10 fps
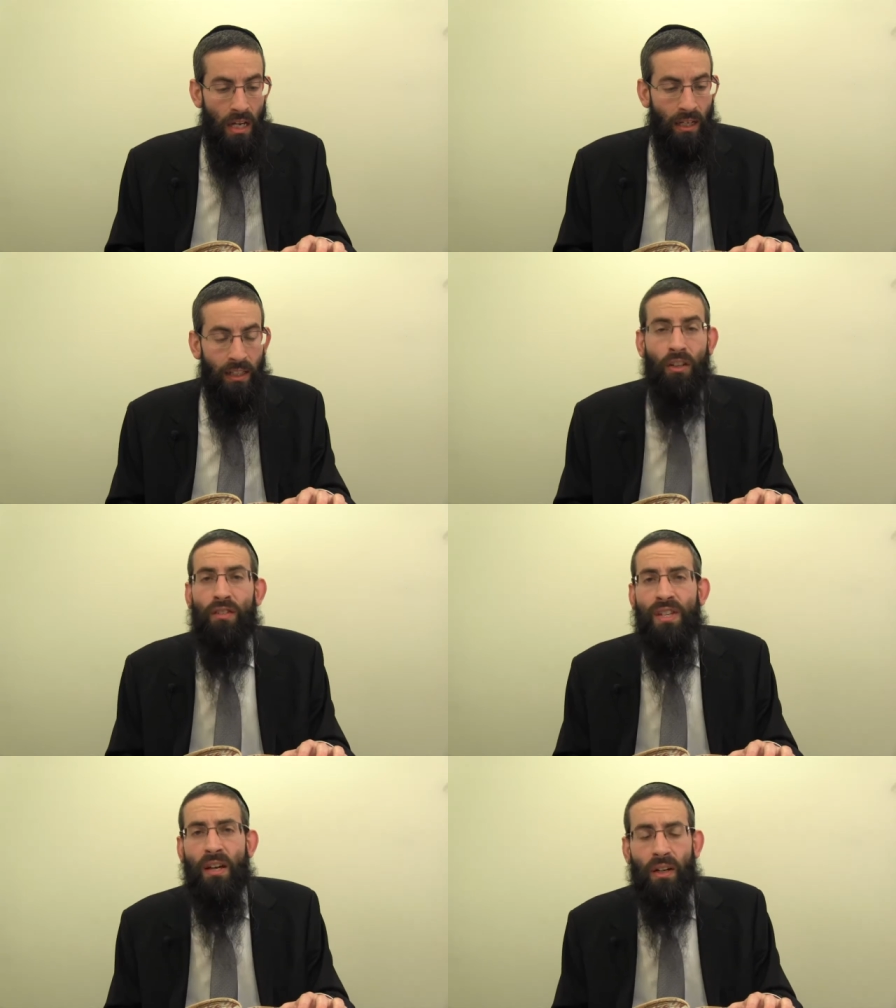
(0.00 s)
Continued
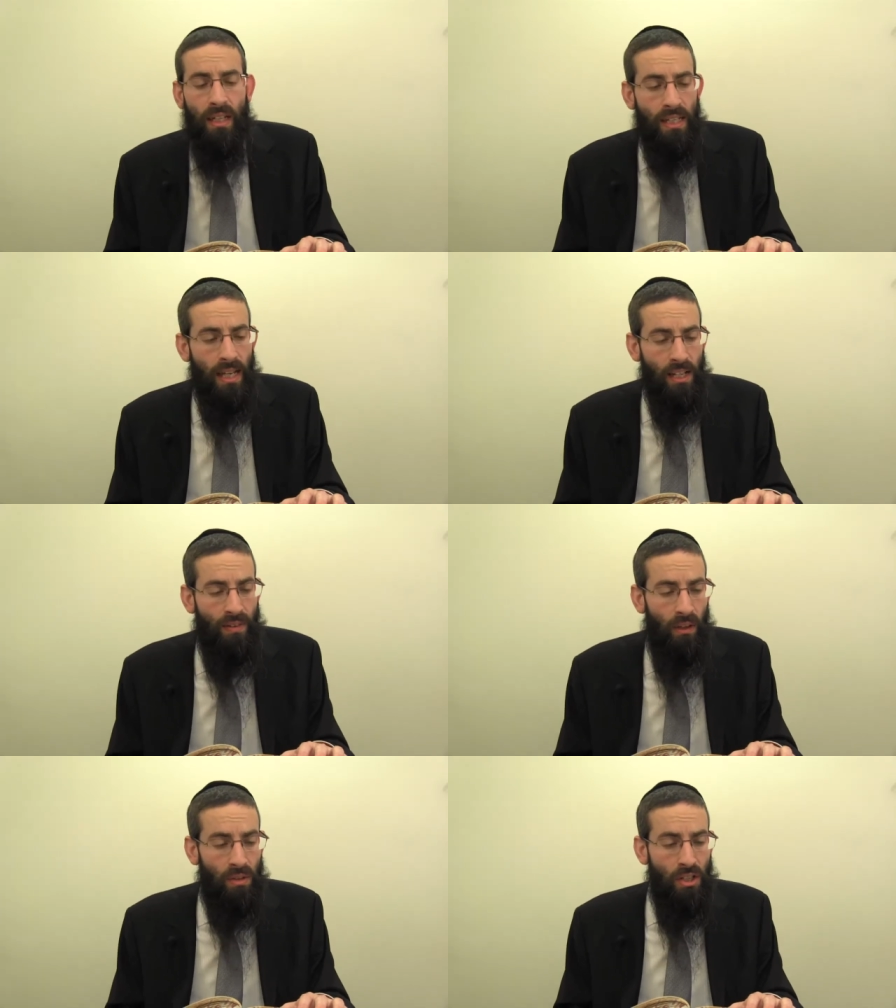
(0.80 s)
Rav Zeir, and he said as
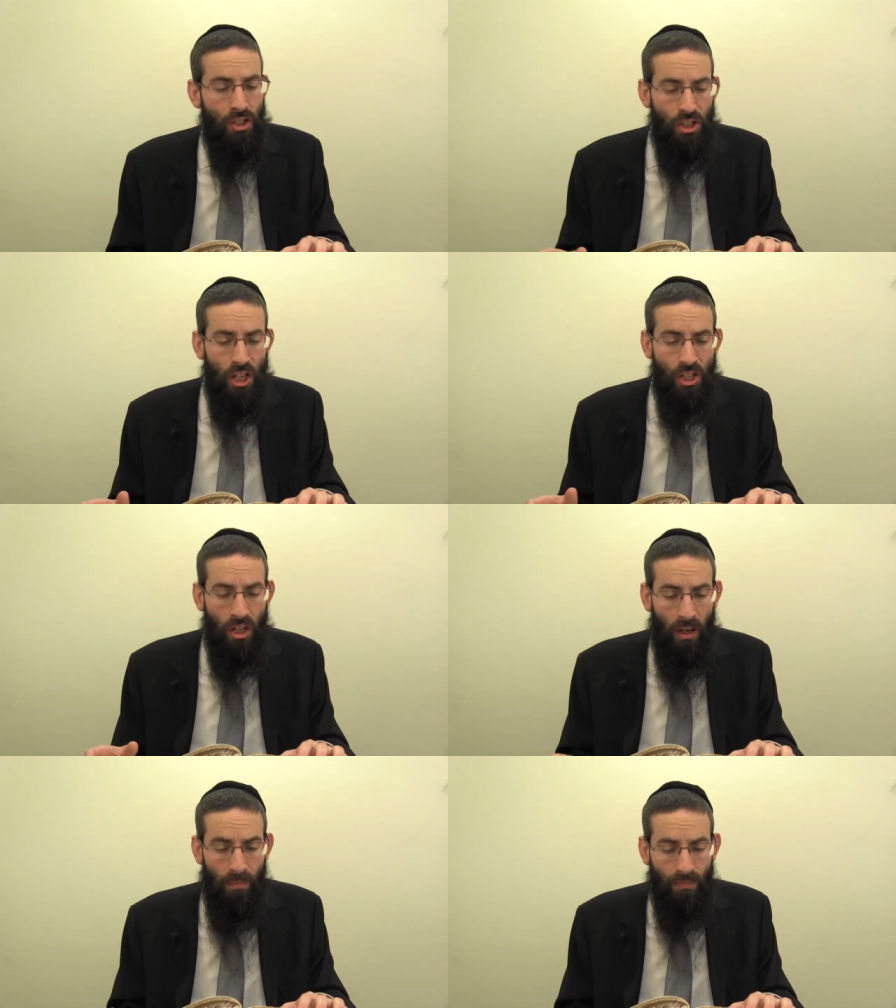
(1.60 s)
follows:
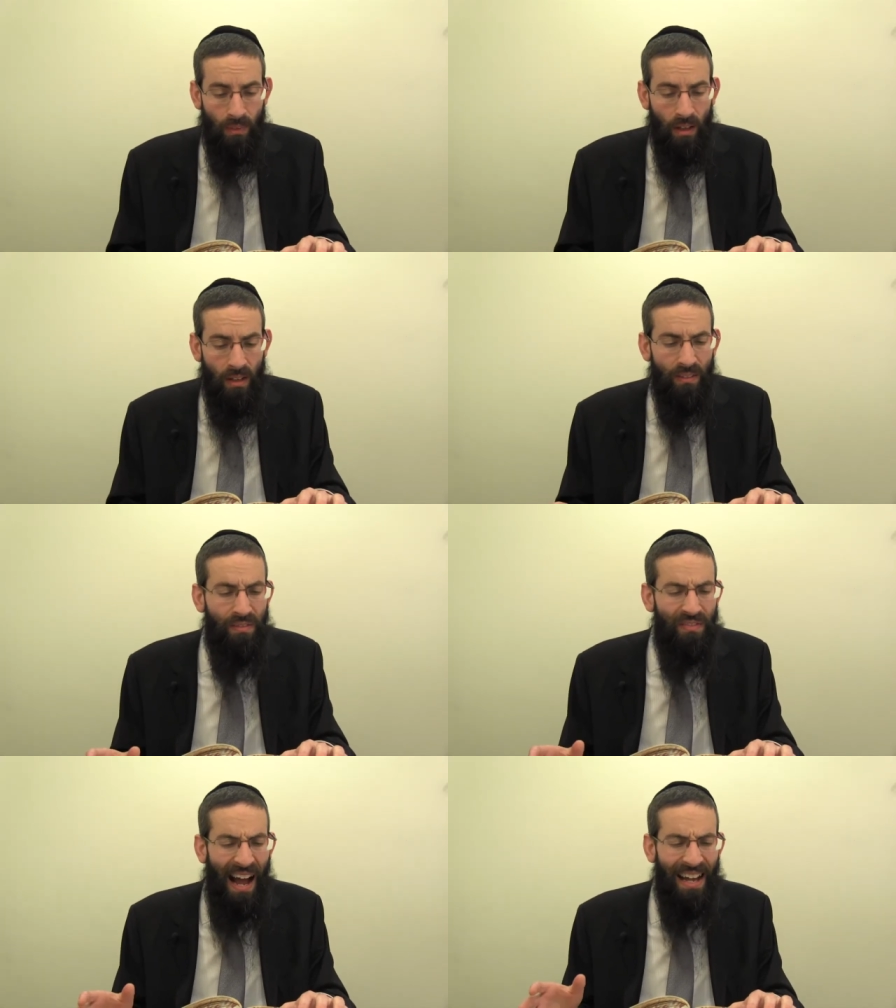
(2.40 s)
Shisha,
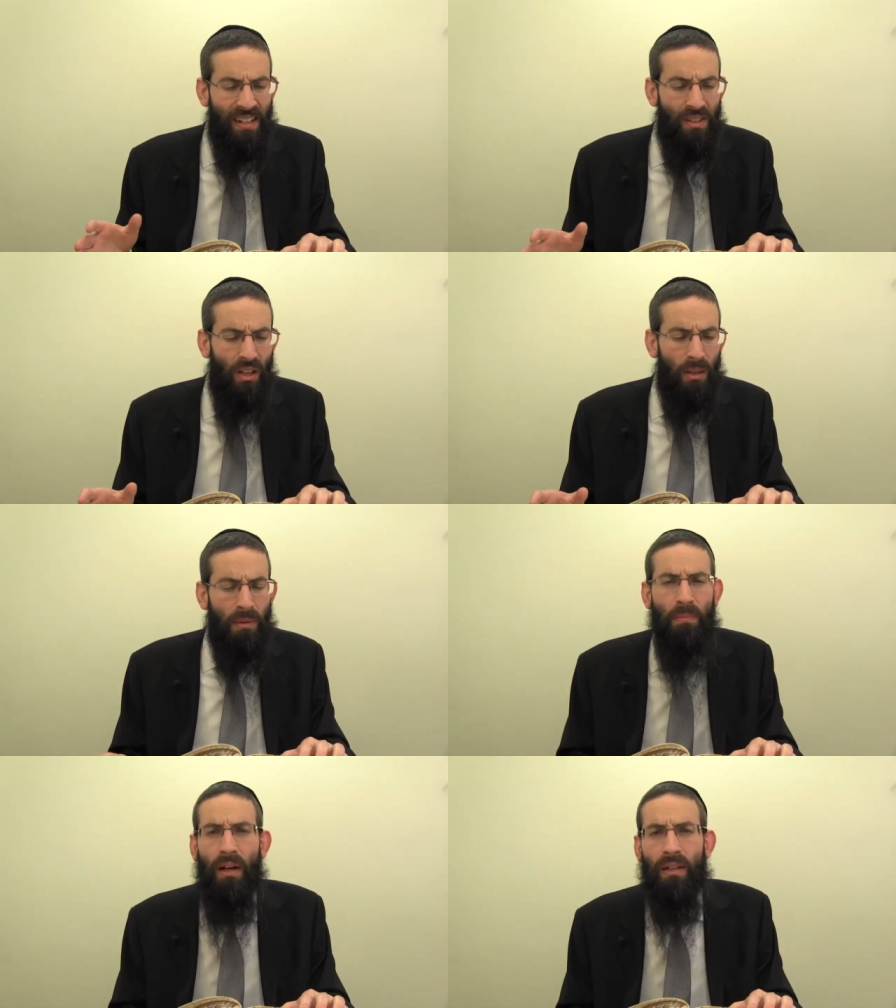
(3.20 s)

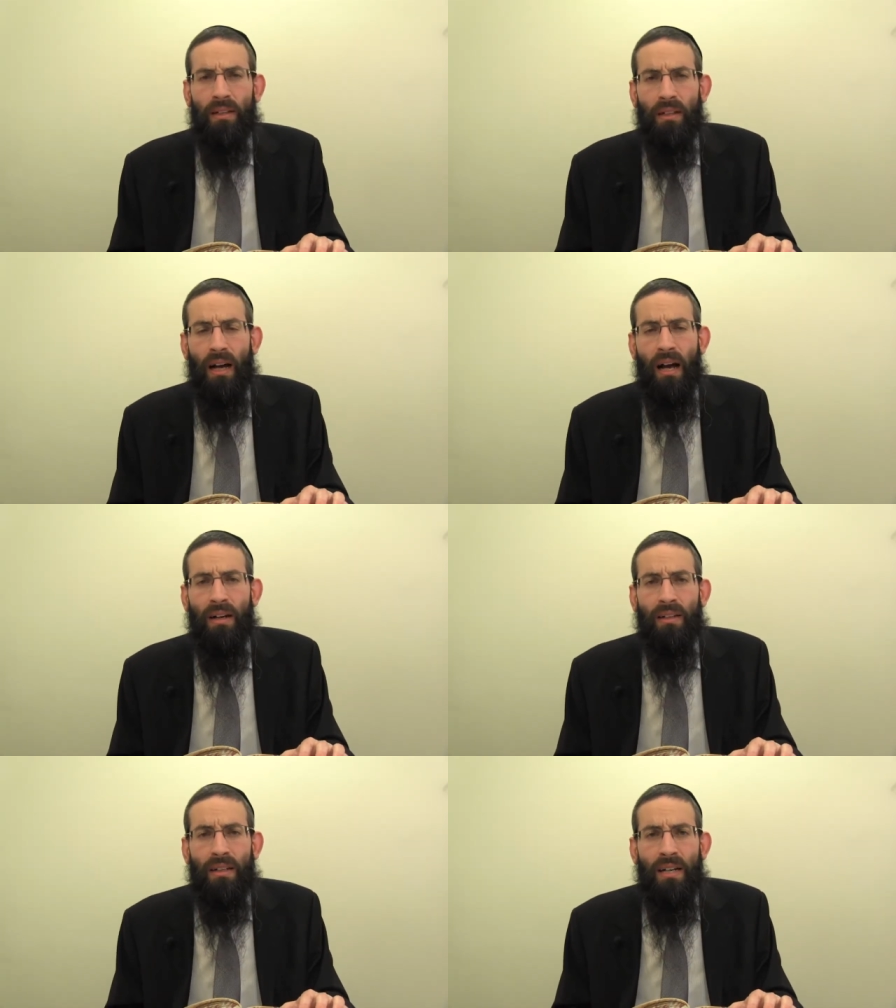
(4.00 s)
vaidolim.
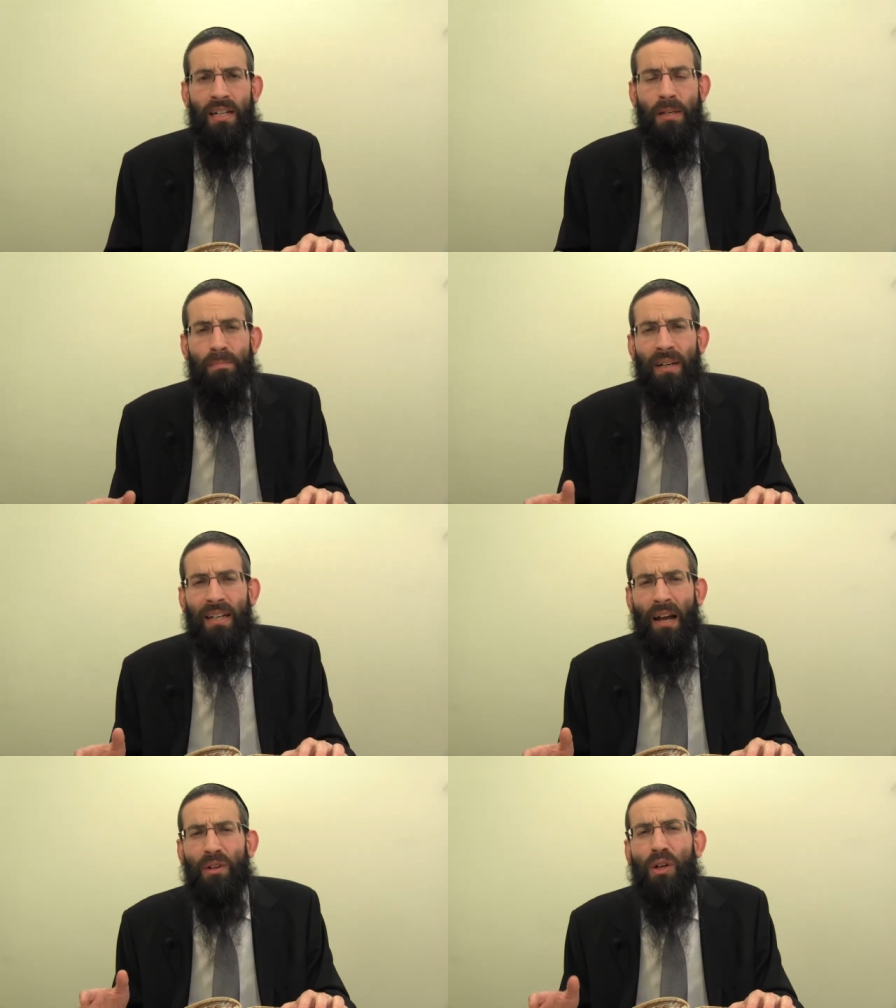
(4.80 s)
It's a
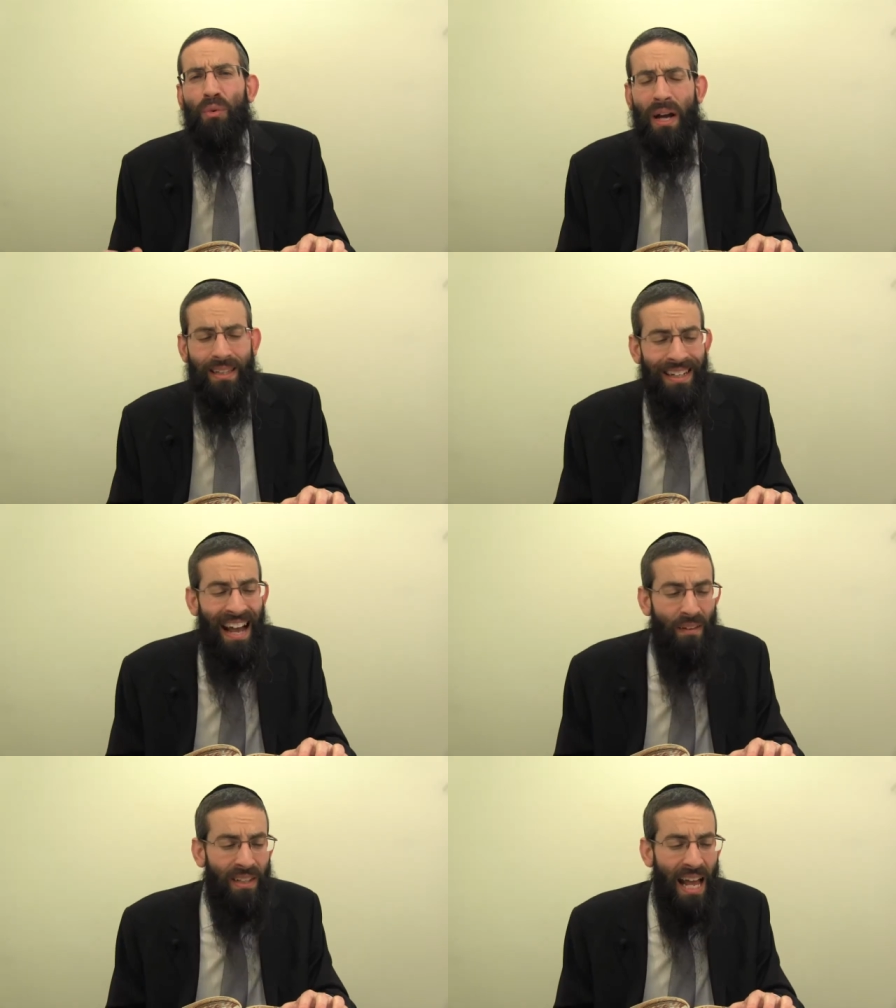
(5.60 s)
pity, I regret that I
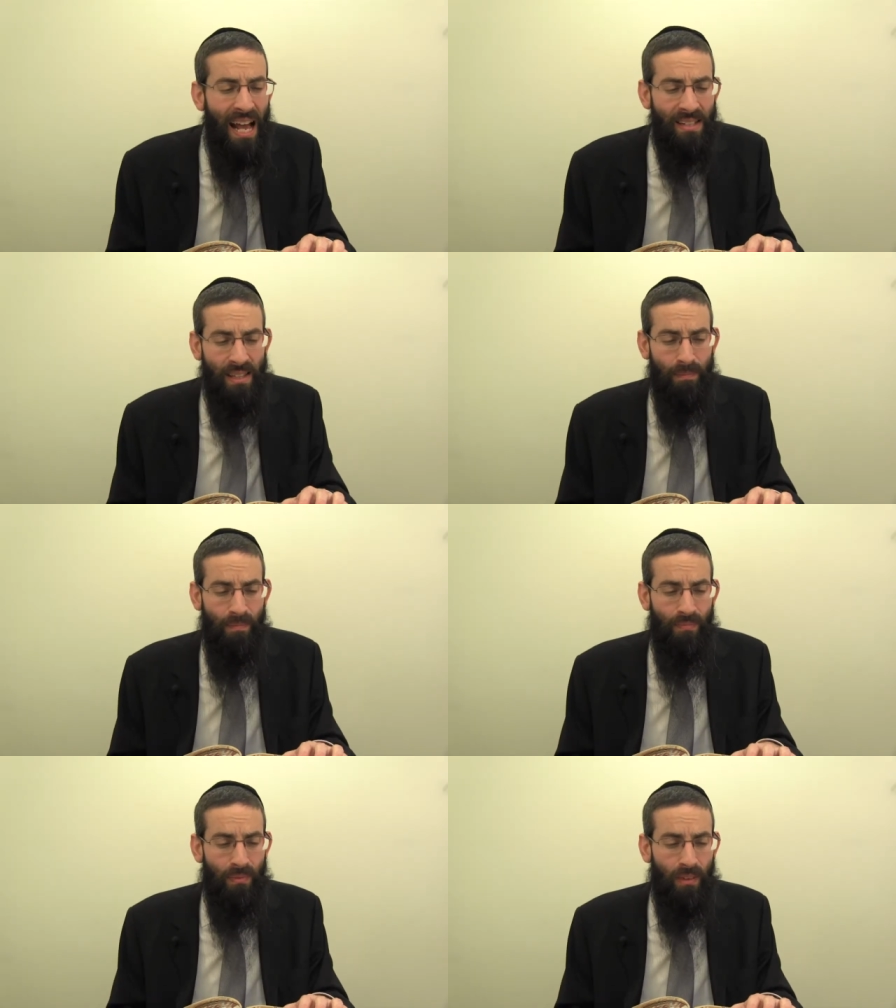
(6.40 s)
haven't asked him